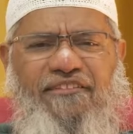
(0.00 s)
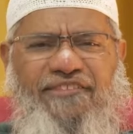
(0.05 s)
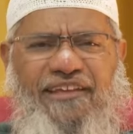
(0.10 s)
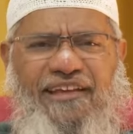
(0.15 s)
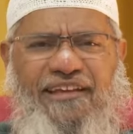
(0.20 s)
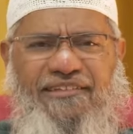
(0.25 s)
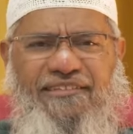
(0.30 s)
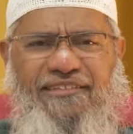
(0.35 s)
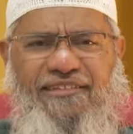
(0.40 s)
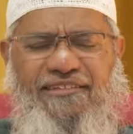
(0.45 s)

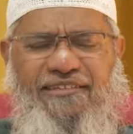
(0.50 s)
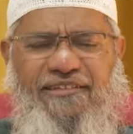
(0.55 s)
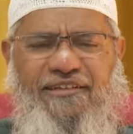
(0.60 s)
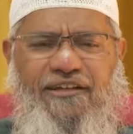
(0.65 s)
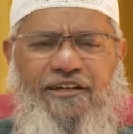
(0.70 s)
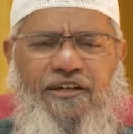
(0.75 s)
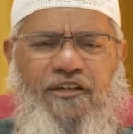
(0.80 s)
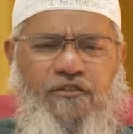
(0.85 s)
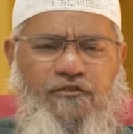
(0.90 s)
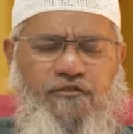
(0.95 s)
Sahih Hadith.
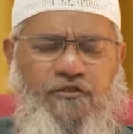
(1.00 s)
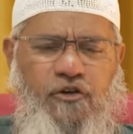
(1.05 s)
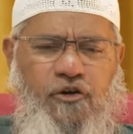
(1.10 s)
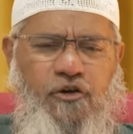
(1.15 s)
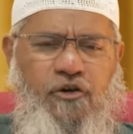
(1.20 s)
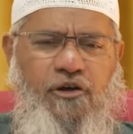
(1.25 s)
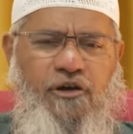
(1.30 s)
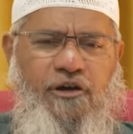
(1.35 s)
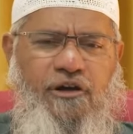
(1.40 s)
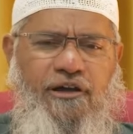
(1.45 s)

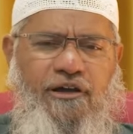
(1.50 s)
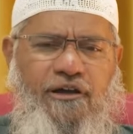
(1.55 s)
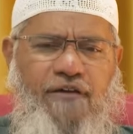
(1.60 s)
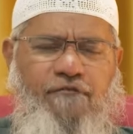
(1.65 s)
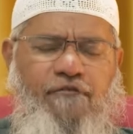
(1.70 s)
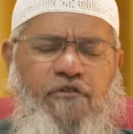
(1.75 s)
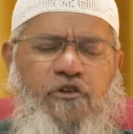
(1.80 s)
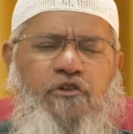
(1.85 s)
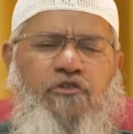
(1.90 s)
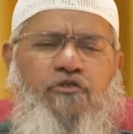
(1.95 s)
So
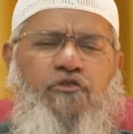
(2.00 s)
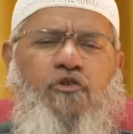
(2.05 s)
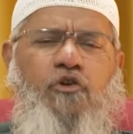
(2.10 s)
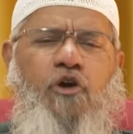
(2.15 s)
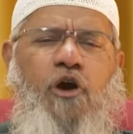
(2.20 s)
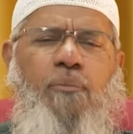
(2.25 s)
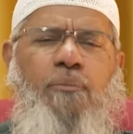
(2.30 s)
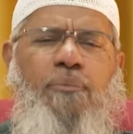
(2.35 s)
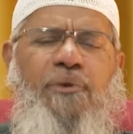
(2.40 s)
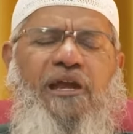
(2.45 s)
we used to
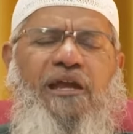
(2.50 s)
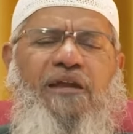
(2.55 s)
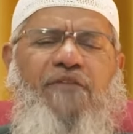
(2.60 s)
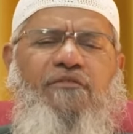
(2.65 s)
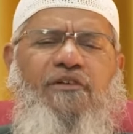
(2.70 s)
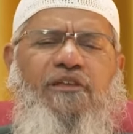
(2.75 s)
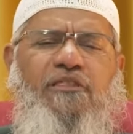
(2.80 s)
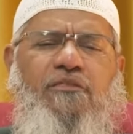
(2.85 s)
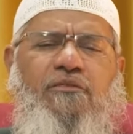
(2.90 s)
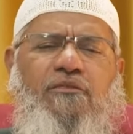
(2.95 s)
cooperate
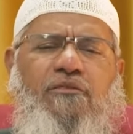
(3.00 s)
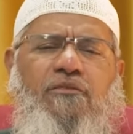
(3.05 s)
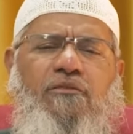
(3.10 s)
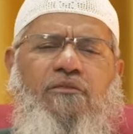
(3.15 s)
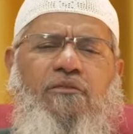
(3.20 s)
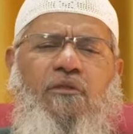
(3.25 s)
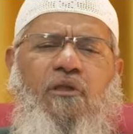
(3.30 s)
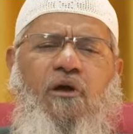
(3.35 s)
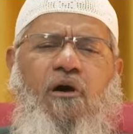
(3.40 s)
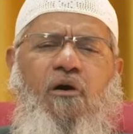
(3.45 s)
with
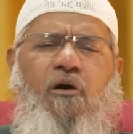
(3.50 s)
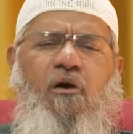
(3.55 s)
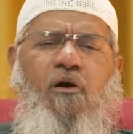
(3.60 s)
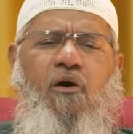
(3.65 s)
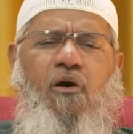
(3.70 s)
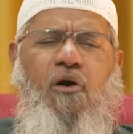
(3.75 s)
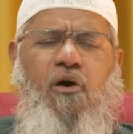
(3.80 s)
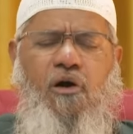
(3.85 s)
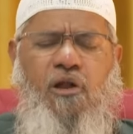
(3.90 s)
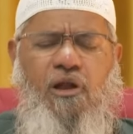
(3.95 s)

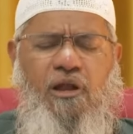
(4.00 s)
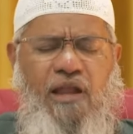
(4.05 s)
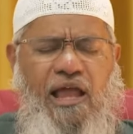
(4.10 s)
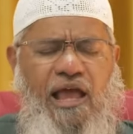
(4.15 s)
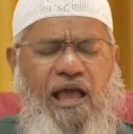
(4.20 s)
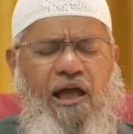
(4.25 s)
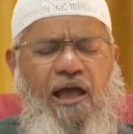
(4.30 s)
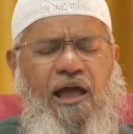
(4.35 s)
all,